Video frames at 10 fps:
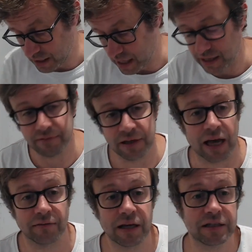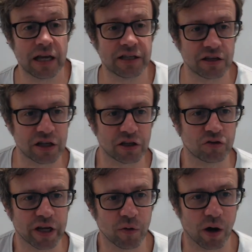it, it, yeah, it's it's a, it's a
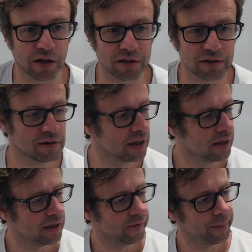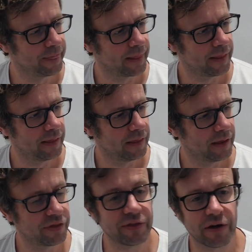tricky one because I
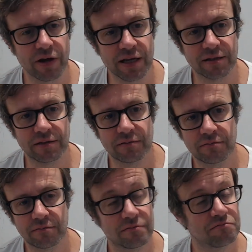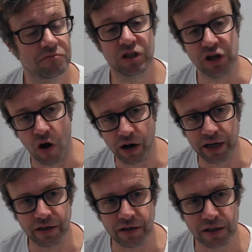think there is
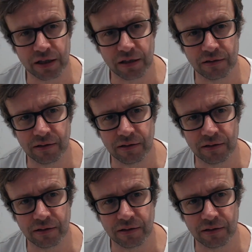snarkiness and